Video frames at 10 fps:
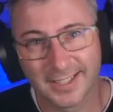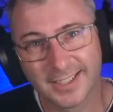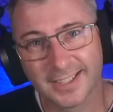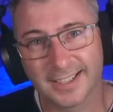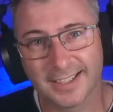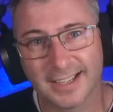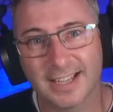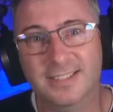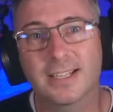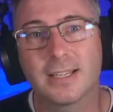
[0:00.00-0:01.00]
Has
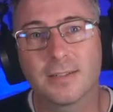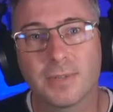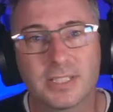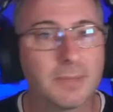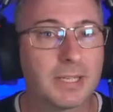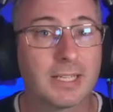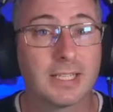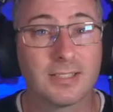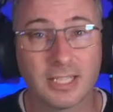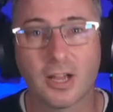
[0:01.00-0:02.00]
there recently been any
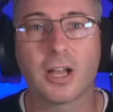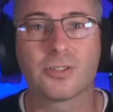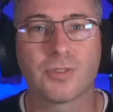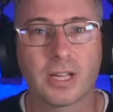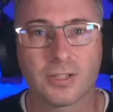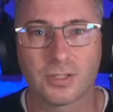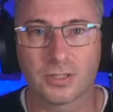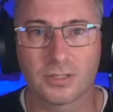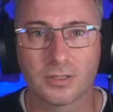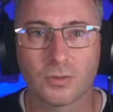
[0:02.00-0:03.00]

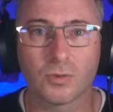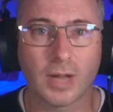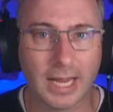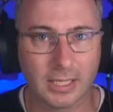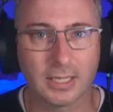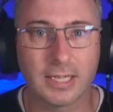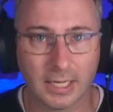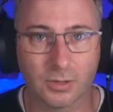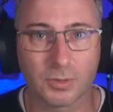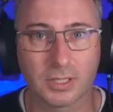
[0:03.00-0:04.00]
dehydration or
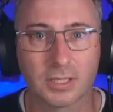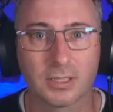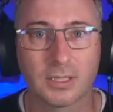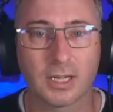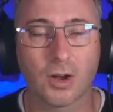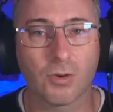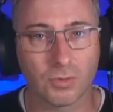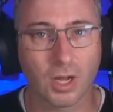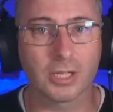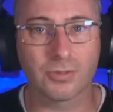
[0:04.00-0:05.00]
inadequate oral
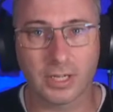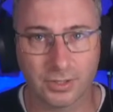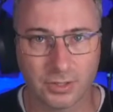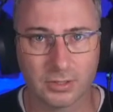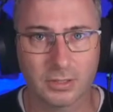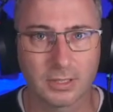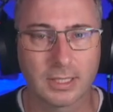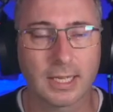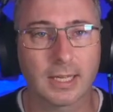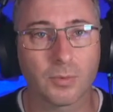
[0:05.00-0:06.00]
hydration,
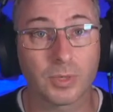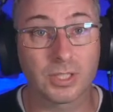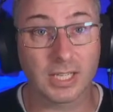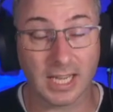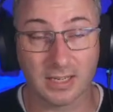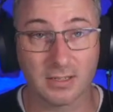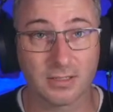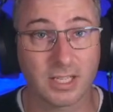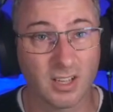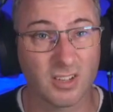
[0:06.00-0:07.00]
which again,
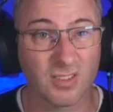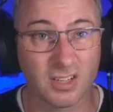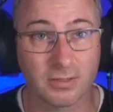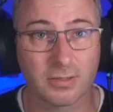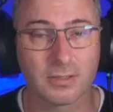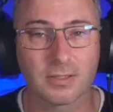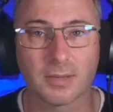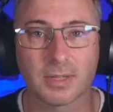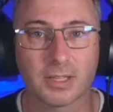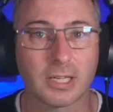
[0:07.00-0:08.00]
dehydration is
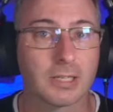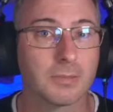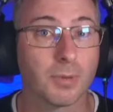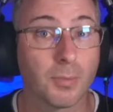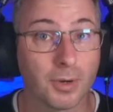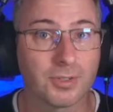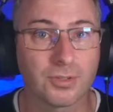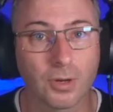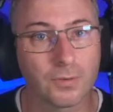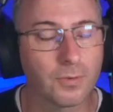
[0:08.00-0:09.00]
something that can promote
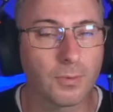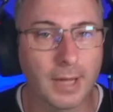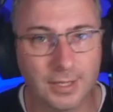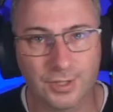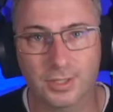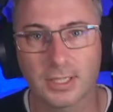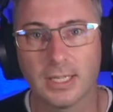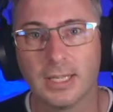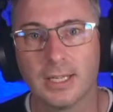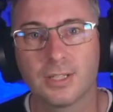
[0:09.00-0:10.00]
stone formation.
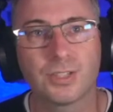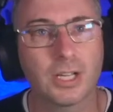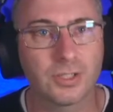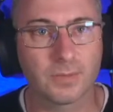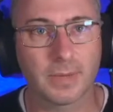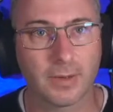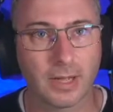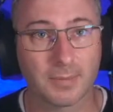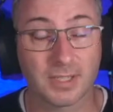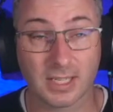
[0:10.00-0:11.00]
Change in bowel
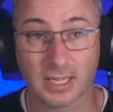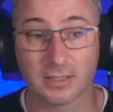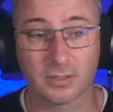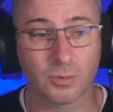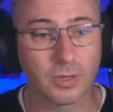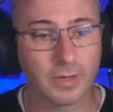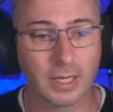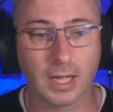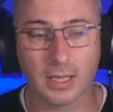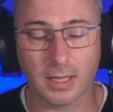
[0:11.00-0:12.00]
habits, again, querying
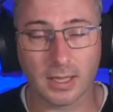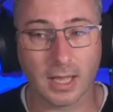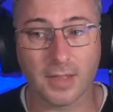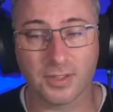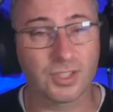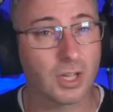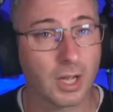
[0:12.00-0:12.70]
other GI